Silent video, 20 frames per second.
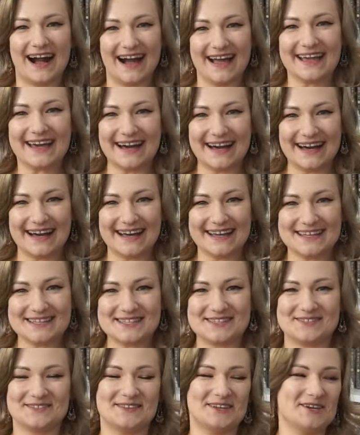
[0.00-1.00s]
Hi
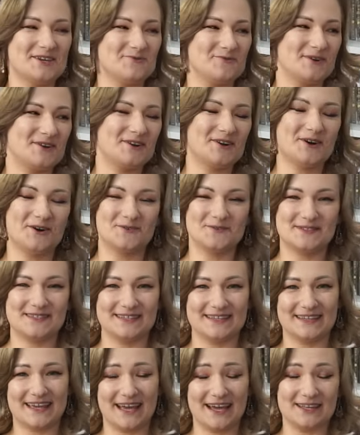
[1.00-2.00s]
guys, today we are
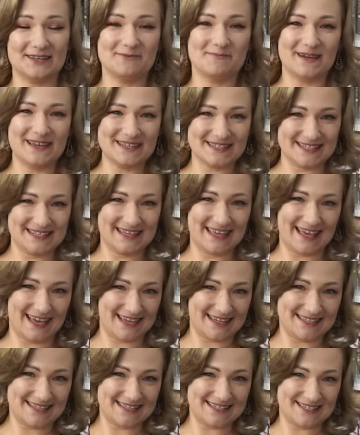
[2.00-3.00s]
hosting an amazing
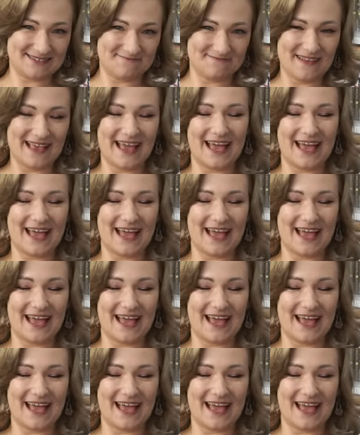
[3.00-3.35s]
guest,